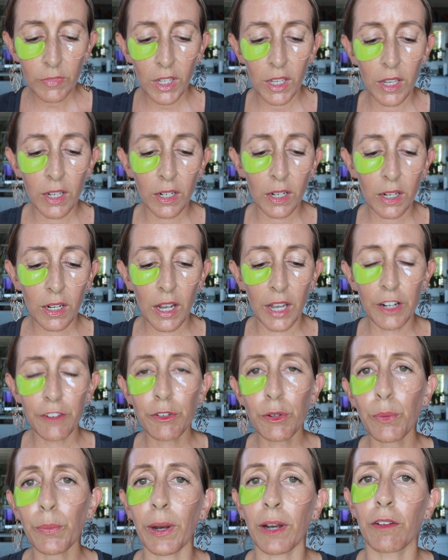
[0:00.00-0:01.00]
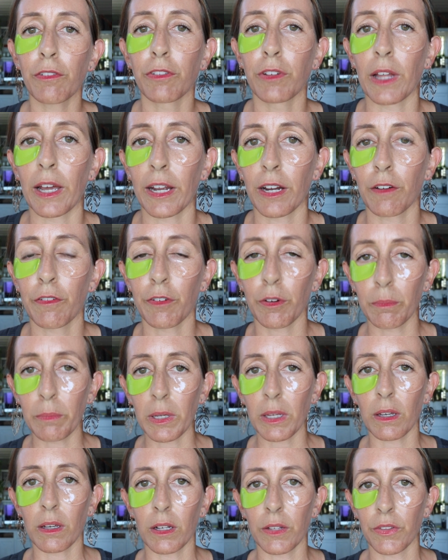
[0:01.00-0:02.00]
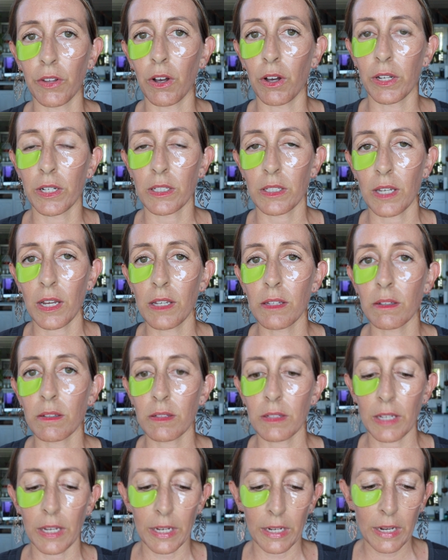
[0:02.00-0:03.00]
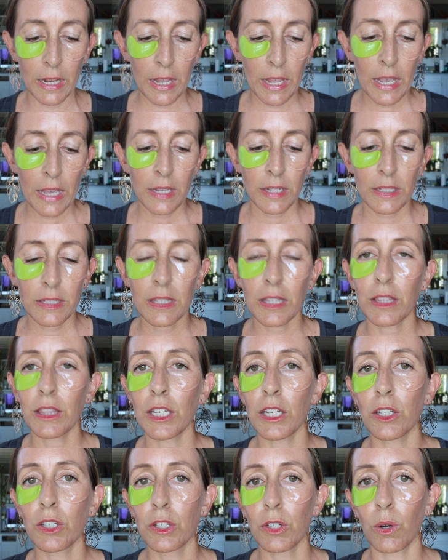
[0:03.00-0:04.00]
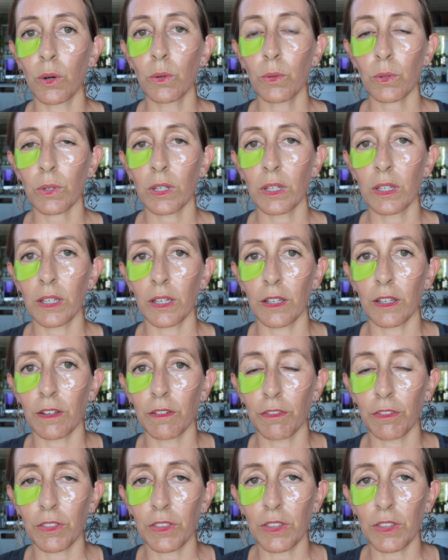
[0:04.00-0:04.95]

And kind of a red flag for me on the Honest Hazel site is that they don't give